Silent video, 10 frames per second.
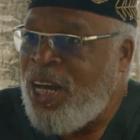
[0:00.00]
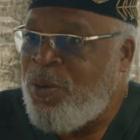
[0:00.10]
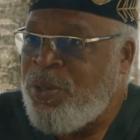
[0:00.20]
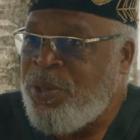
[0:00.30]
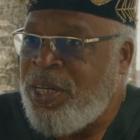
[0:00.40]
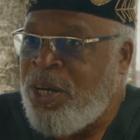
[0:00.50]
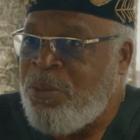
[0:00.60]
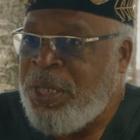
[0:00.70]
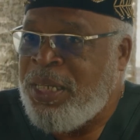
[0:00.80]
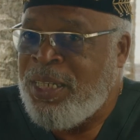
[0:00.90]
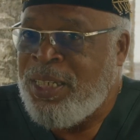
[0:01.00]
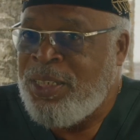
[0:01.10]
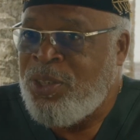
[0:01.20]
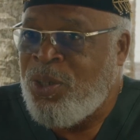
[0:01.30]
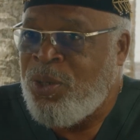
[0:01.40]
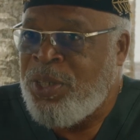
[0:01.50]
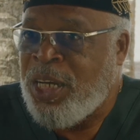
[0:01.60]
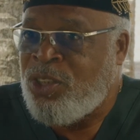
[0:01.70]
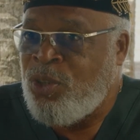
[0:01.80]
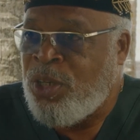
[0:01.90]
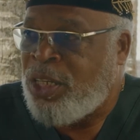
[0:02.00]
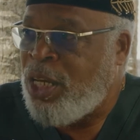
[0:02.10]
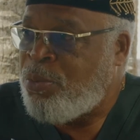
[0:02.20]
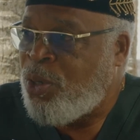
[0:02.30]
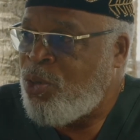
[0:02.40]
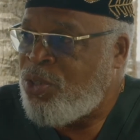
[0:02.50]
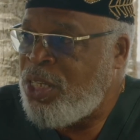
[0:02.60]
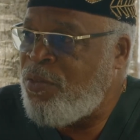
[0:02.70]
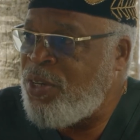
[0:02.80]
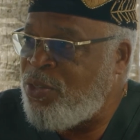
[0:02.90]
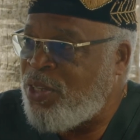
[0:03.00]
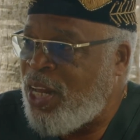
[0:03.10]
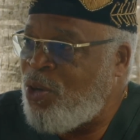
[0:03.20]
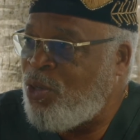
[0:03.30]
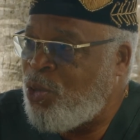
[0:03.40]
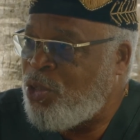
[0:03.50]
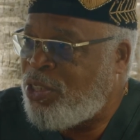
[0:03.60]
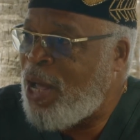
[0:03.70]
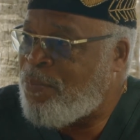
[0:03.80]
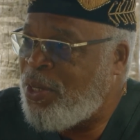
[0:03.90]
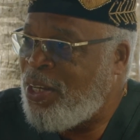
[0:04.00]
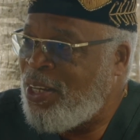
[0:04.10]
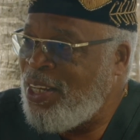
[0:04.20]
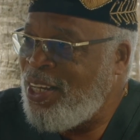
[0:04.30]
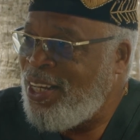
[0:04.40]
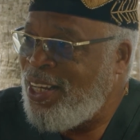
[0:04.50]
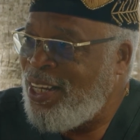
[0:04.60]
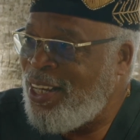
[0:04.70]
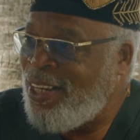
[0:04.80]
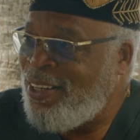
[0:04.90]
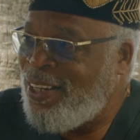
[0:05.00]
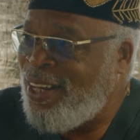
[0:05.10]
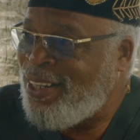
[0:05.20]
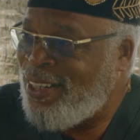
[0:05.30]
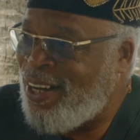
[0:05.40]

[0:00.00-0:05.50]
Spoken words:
now we're in Elmina, next door to Cape Coast. Even there's an outlaw, the chapter in Ghana,